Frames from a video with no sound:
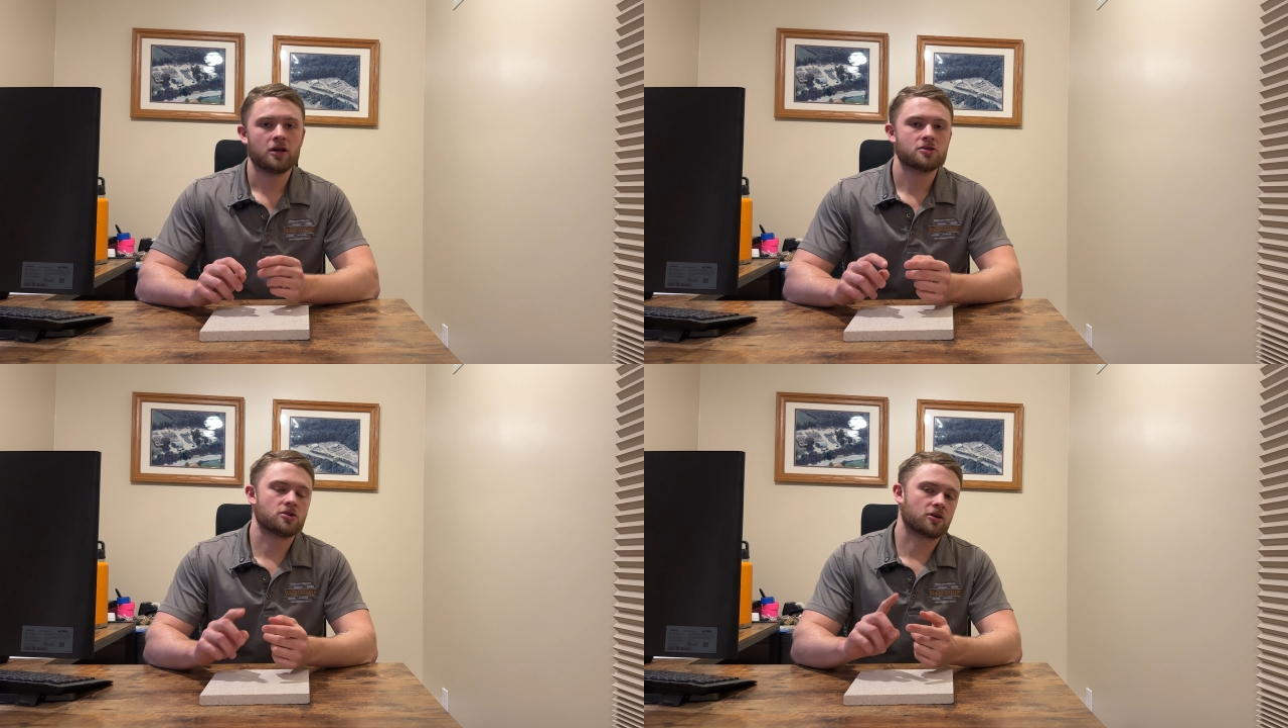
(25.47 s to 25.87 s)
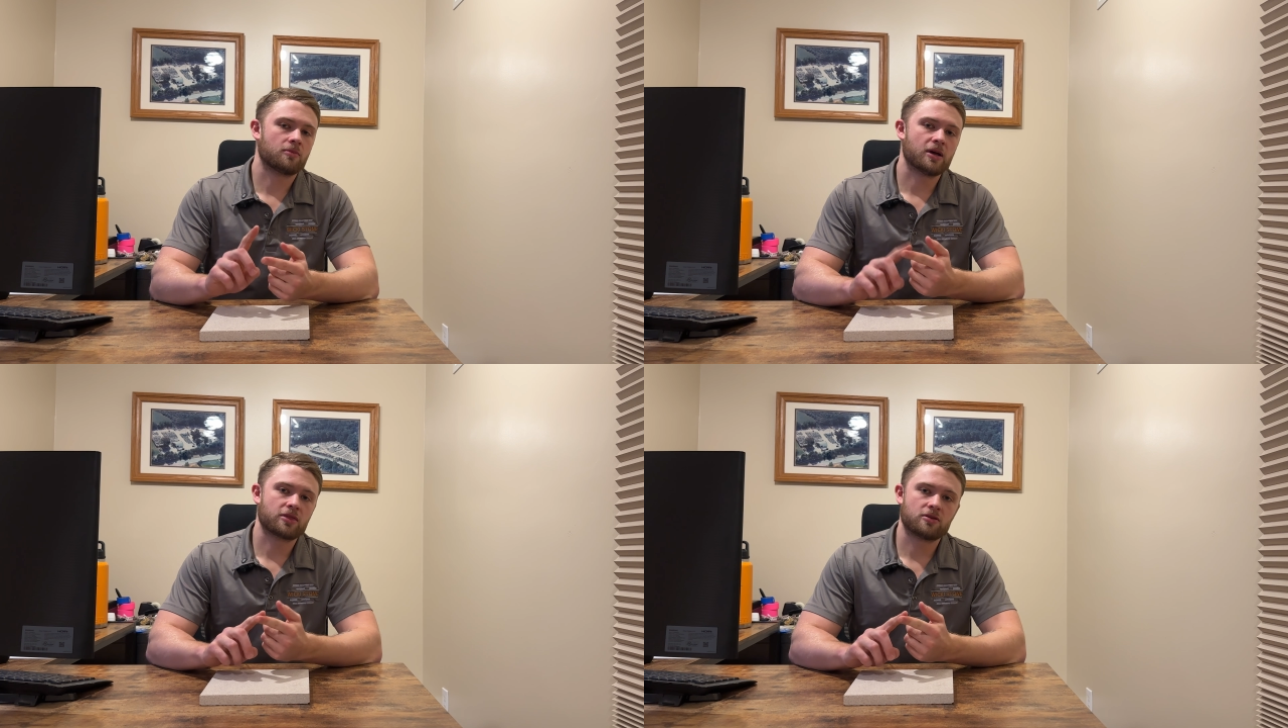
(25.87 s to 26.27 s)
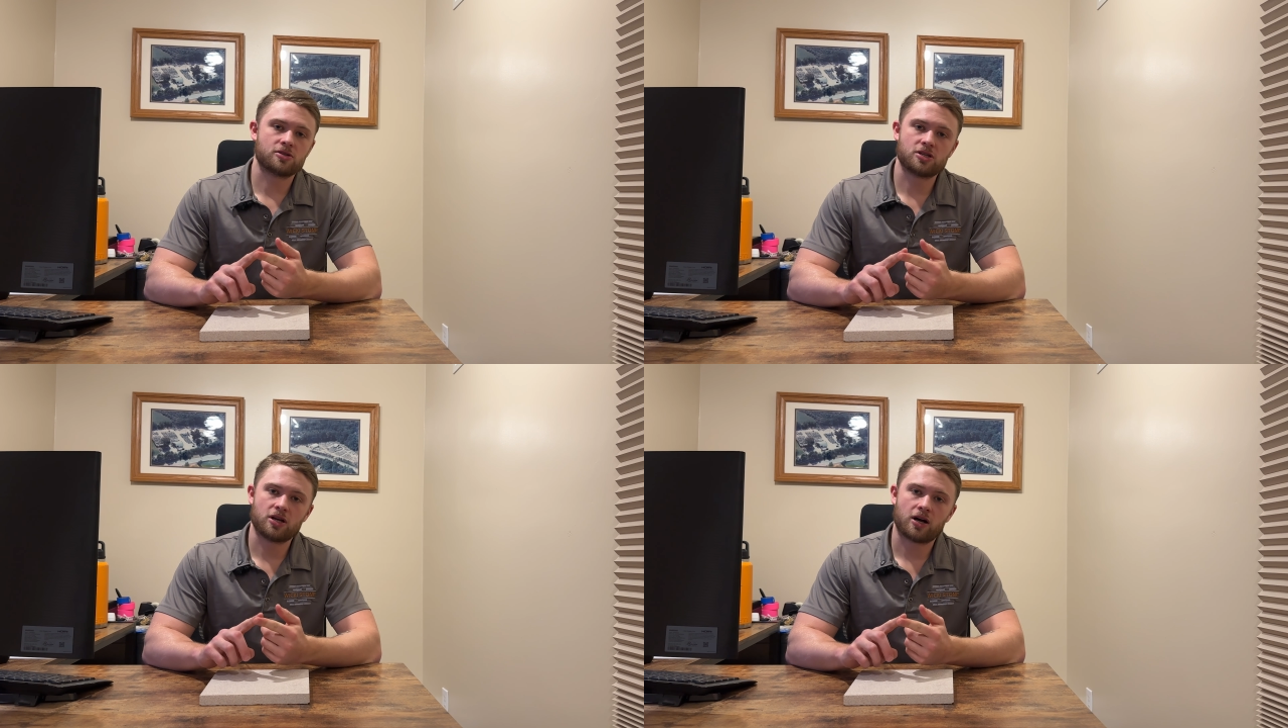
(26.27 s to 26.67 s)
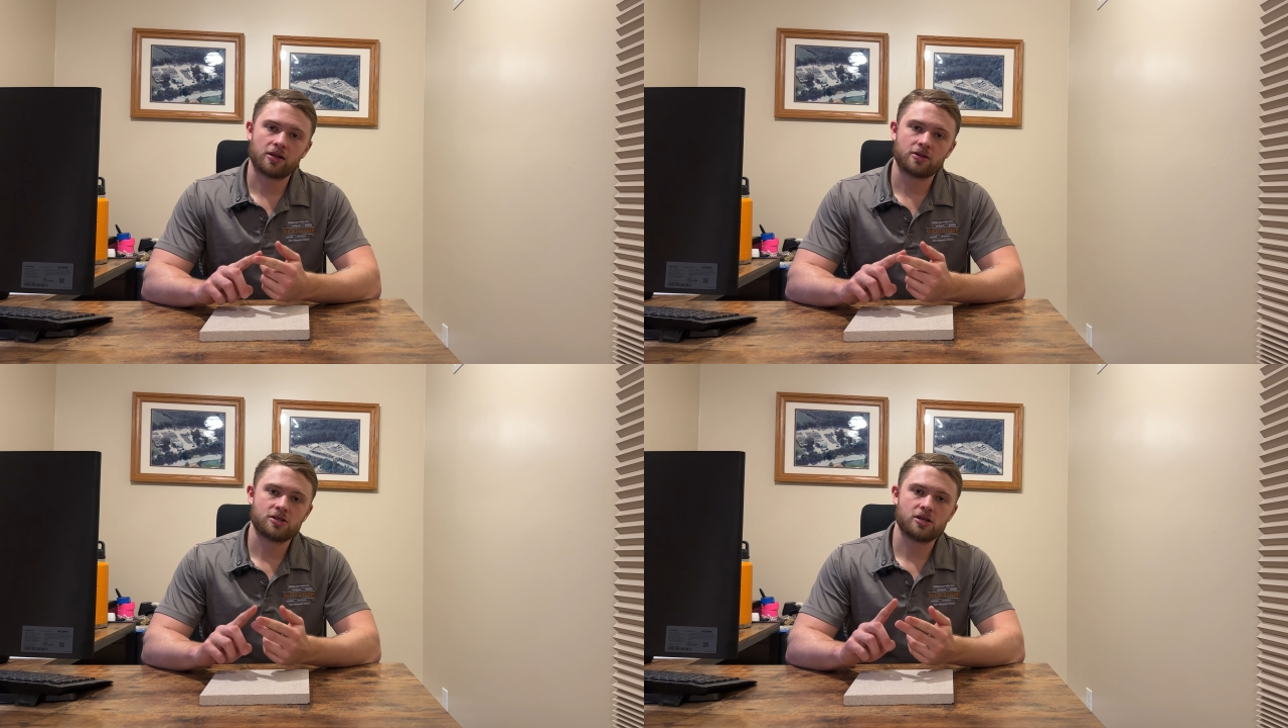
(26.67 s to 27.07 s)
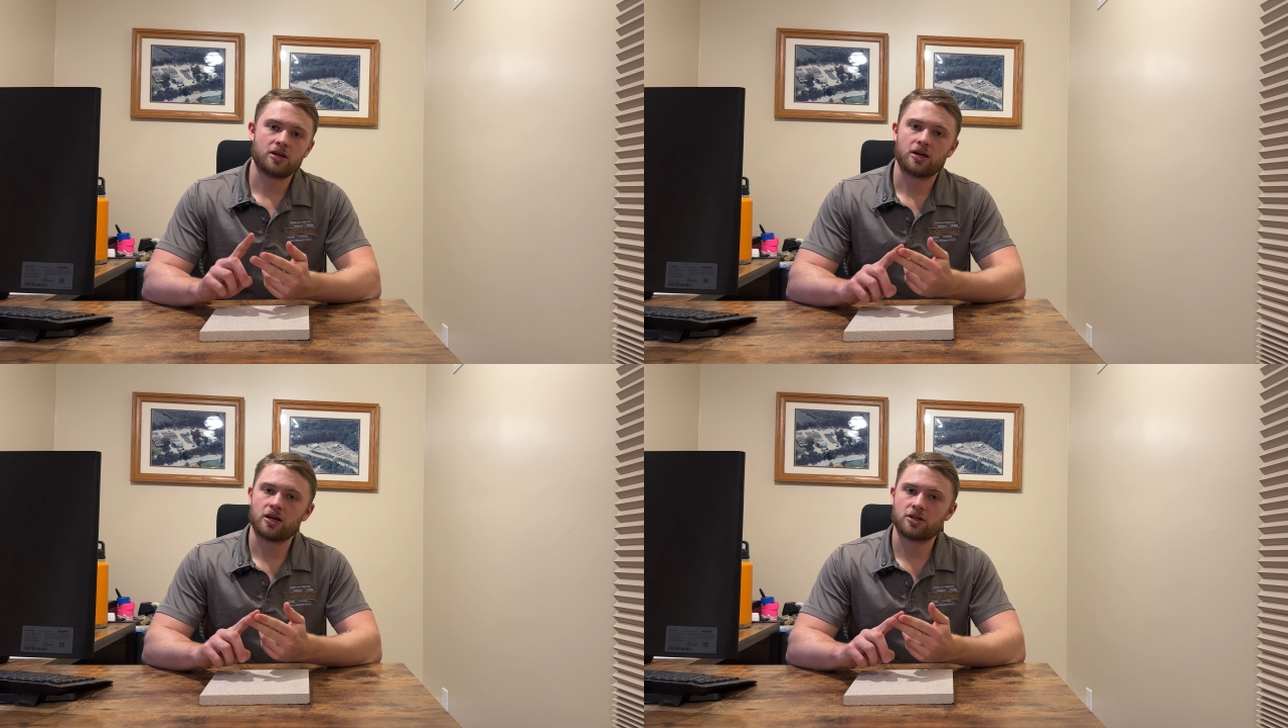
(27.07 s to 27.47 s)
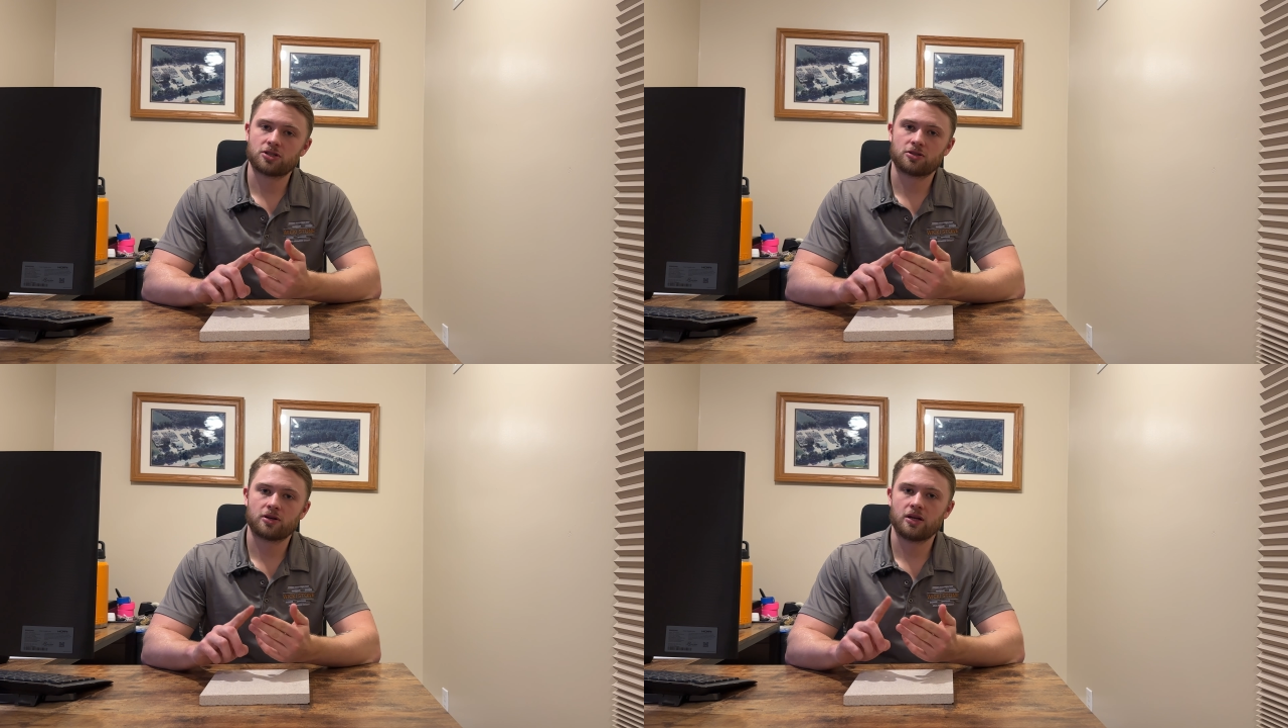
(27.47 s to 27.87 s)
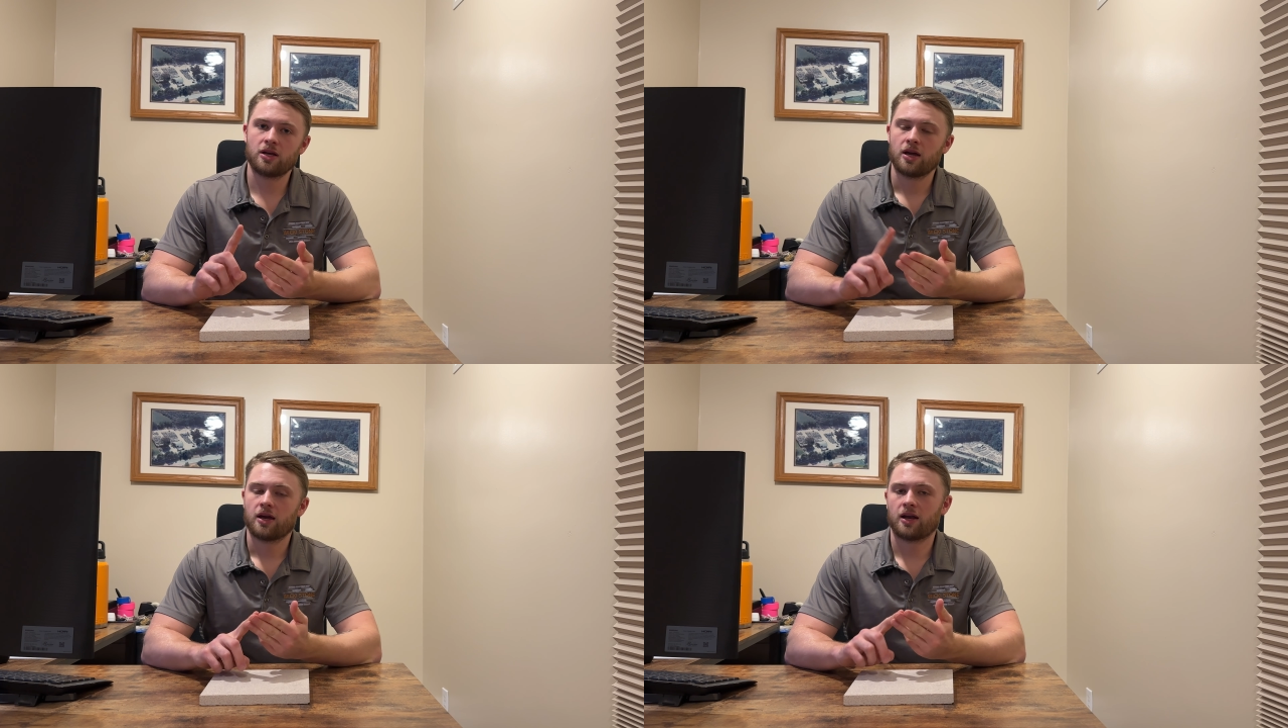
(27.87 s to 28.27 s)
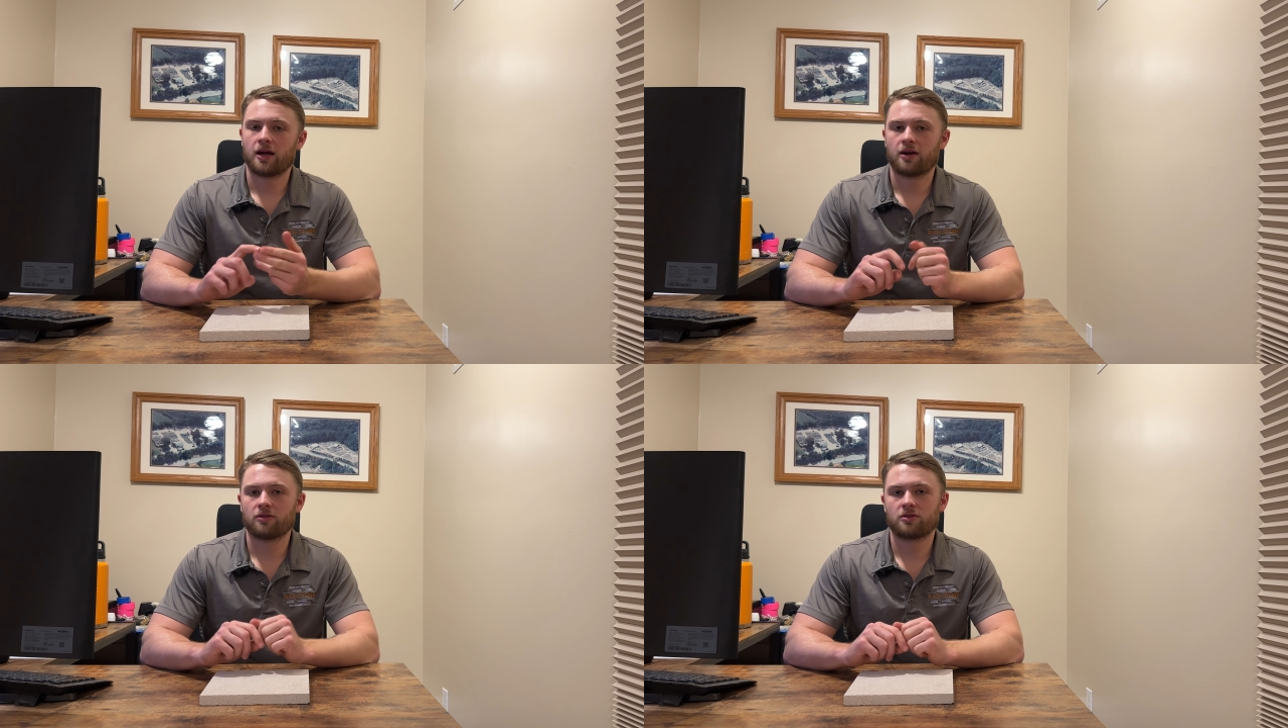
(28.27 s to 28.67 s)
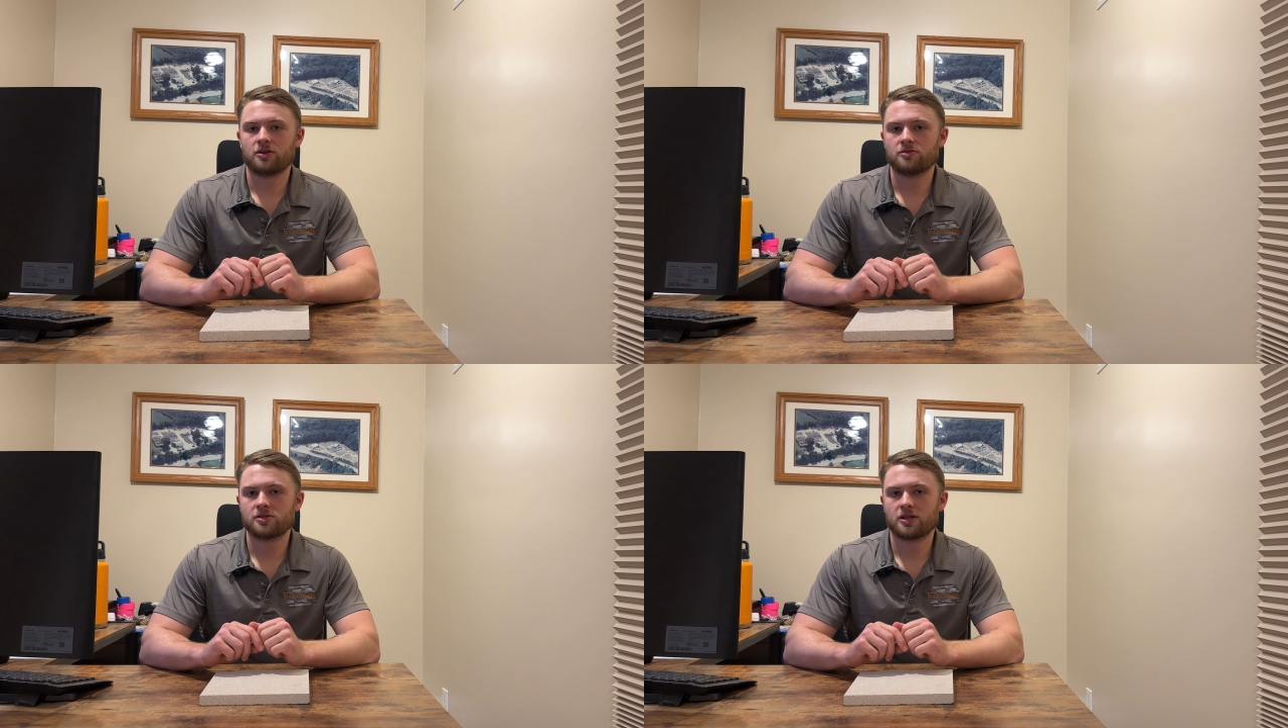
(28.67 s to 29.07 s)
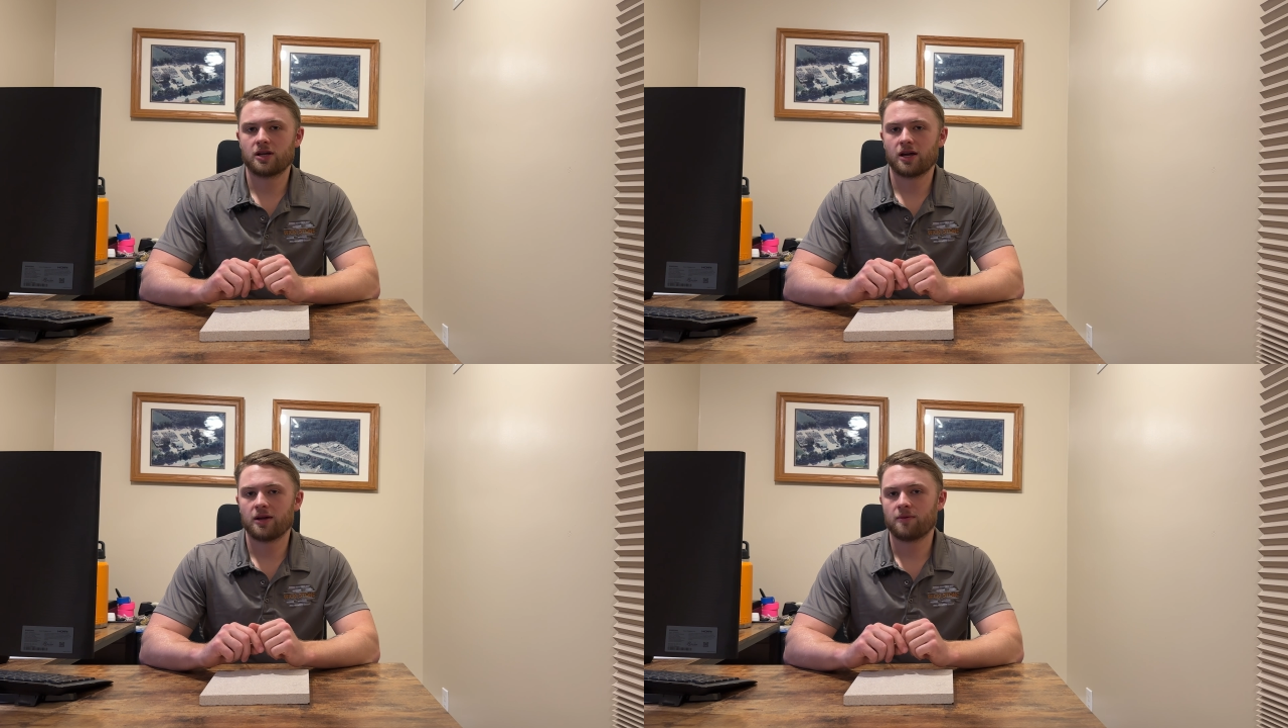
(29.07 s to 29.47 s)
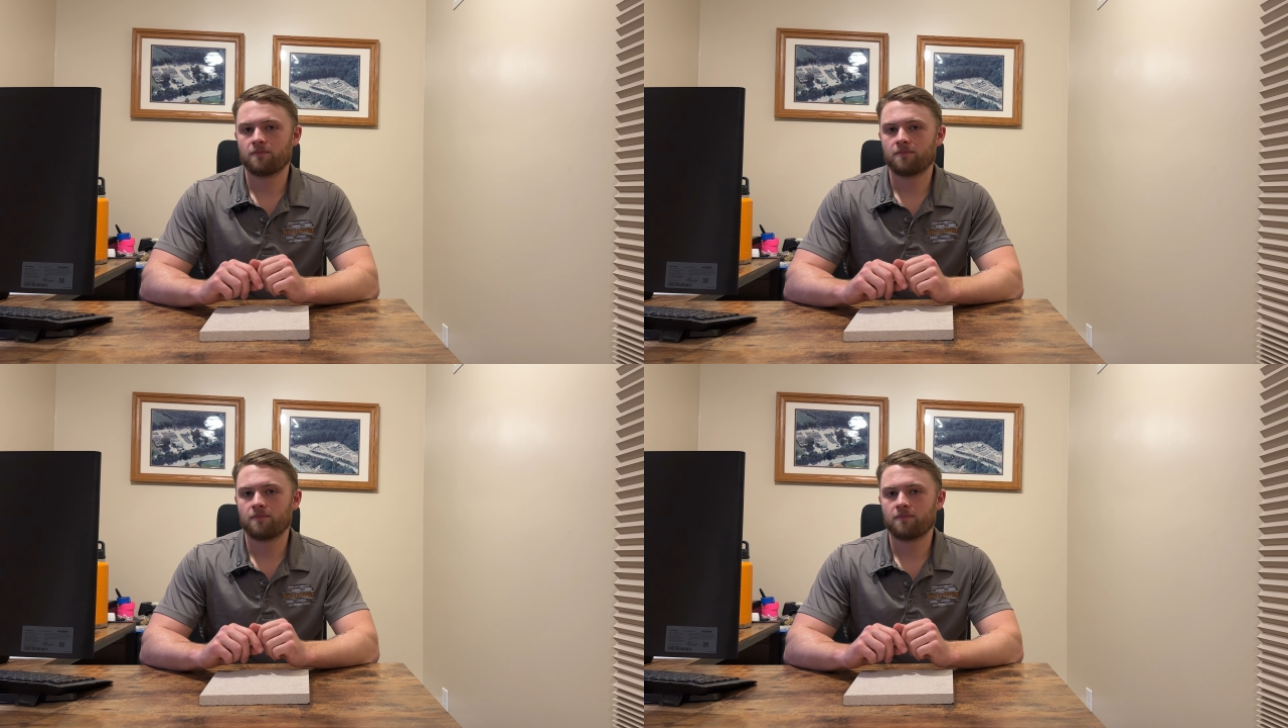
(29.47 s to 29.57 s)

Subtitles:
talk about their geology, history, and how they're used today.